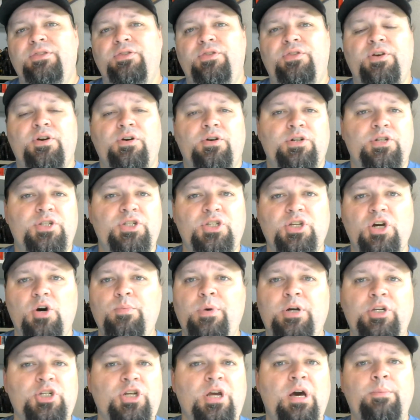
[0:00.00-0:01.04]
There's so
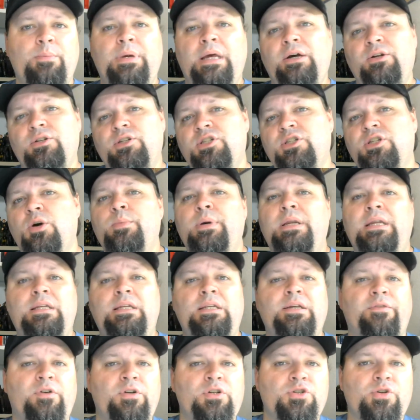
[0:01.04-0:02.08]
much coming out in so many
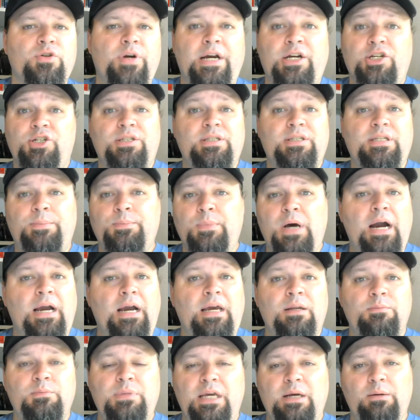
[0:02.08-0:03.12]
different directions. I'm not
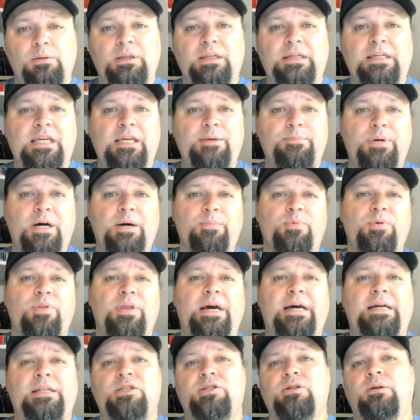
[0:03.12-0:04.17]
going to be able to keep up with
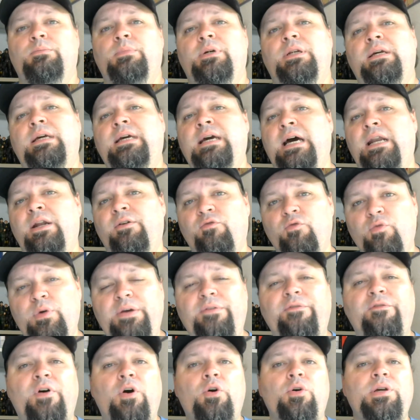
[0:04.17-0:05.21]
that, so I'm going to kind of
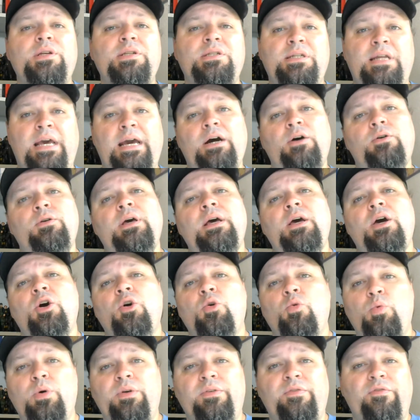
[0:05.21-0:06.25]
refocus down
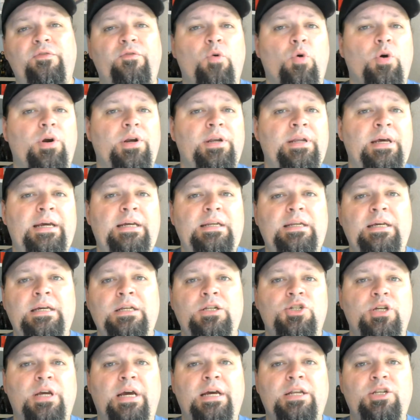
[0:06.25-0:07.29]
with Fortnite and
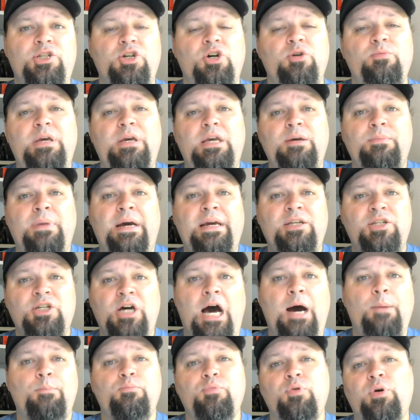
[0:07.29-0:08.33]
G.I. Joe being my
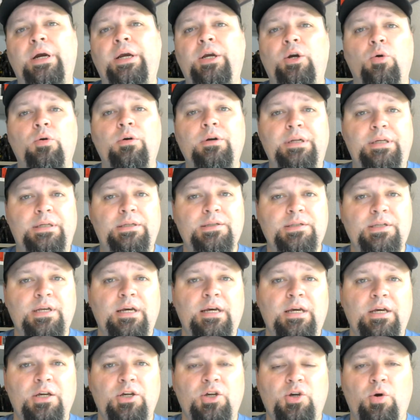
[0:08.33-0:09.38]
top priorities
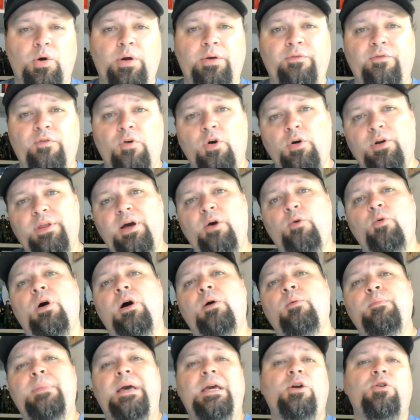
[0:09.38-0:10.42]
going forward that
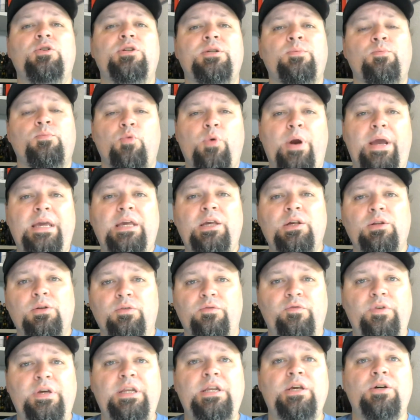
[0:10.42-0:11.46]
I'll make some regular
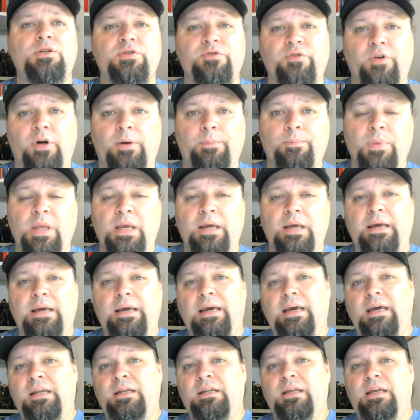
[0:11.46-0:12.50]
videos from.
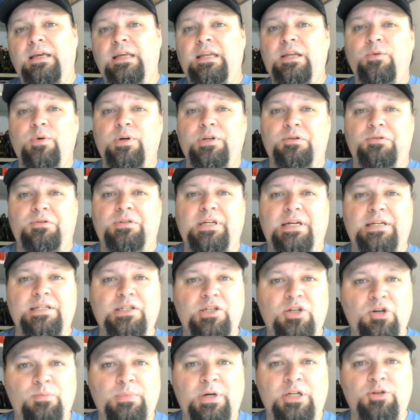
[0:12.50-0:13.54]
And anyone who doesn't
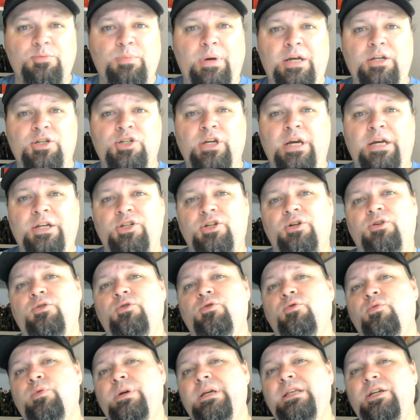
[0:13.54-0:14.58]
know much about G.I. Joe,
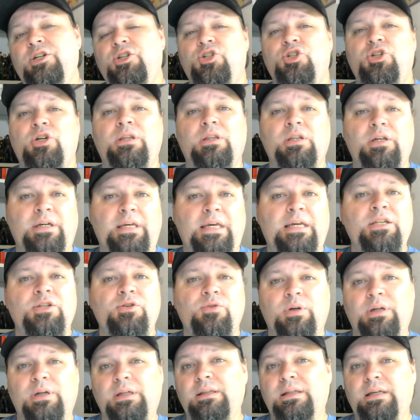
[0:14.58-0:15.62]
you really should look
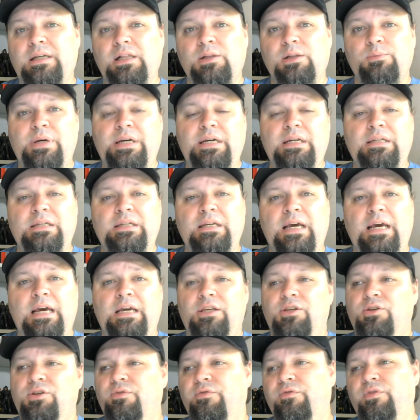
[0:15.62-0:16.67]
into it a little bit.
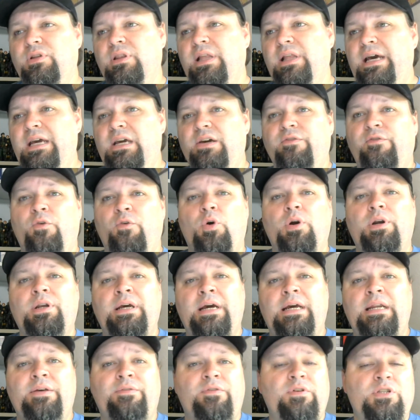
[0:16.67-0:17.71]
If you like
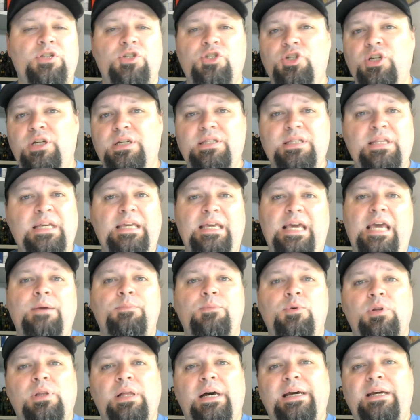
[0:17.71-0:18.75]
Fortnite, if it's just the game
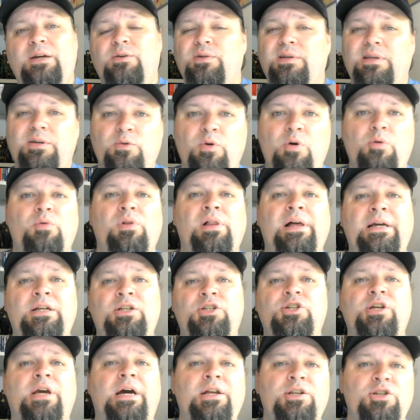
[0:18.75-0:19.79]
you like, you won't like
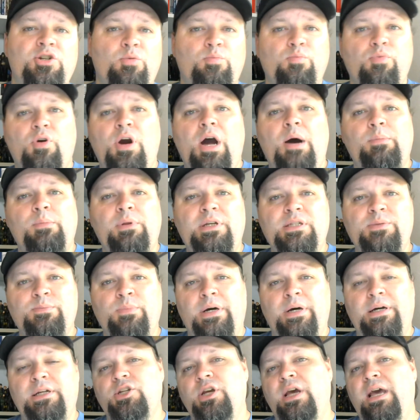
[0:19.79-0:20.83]
G.I. Joe probably as
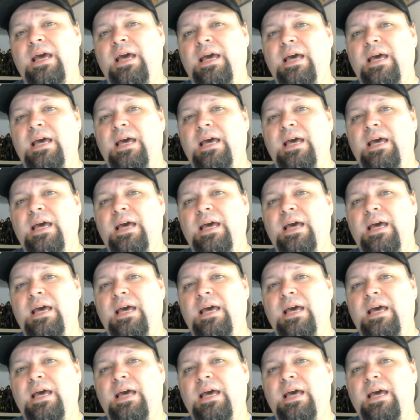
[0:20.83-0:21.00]
much.